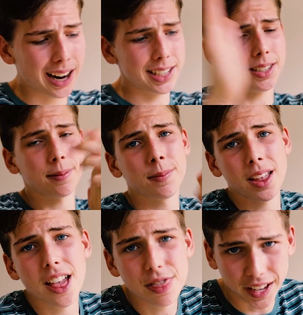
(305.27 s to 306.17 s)
guys,
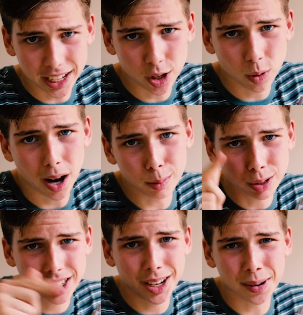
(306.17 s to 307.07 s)
Thank you. I
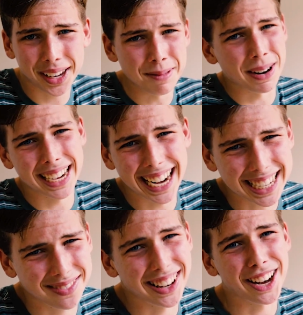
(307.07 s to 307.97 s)
will see you in my
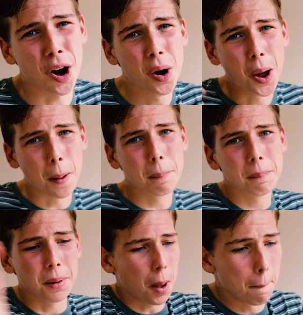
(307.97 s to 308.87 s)
next video.
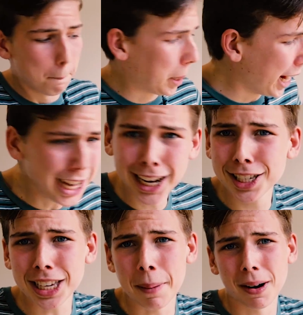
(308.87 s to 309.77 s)

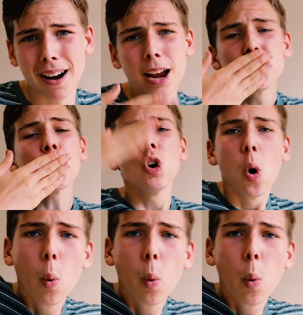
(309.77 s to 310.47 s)
Peace. Am I right?